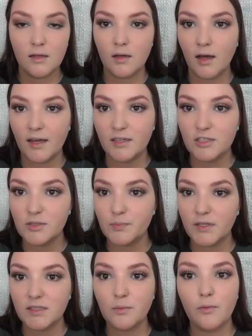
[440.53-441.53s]
I just
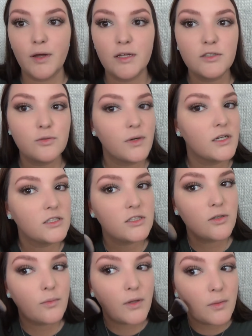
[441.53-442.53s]
picked up way too much,
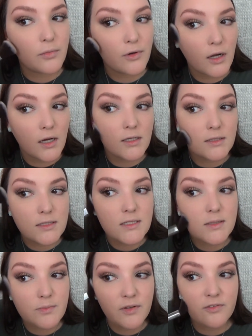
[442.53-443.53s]
so I'm gonna
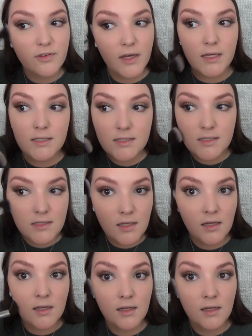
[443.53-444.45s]
bronze my face.